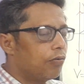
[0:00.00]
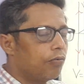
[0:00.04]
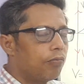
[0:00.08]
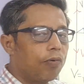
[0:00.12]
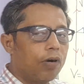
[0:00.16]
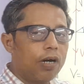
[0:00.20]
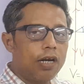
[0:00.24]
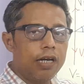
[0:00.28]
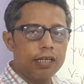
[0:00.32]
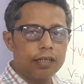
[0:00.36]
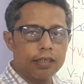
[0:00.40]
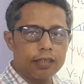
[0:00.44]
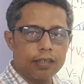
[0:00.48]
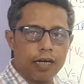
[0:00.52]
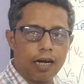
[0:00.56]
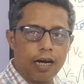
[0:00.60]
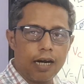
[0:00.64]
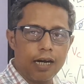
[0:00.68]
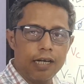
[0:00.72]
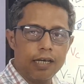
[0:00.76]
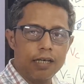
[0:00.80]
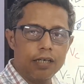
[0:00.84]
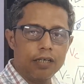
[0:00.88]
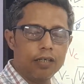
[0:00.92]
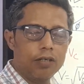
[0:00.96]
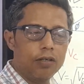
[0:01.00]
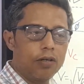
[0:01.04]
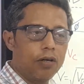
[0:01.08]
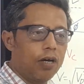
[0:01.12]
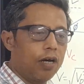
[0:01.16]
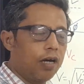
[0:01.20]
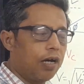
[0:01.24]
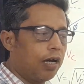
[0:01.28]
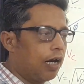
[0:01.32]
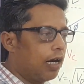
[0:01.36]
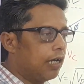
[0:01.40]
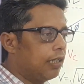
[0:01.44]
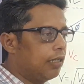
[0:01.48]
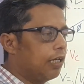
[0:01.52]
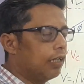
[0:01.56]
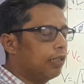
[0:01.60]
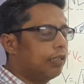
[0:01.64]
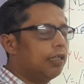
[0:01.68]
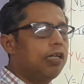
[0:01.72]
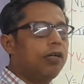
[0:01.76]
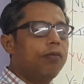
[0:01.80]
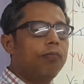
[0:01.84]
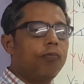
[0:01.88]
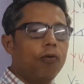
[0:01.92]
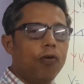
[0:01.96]
One is current and the
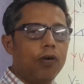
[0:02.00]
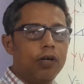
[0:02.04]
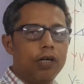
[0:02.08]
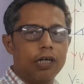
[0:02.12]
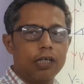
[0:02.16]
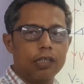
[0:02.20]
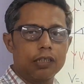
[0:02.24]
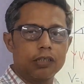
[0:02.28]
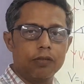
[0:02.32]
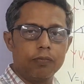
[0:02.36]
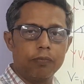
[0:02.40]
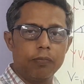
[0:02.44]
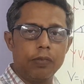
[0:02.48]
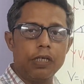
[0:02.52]
three voltage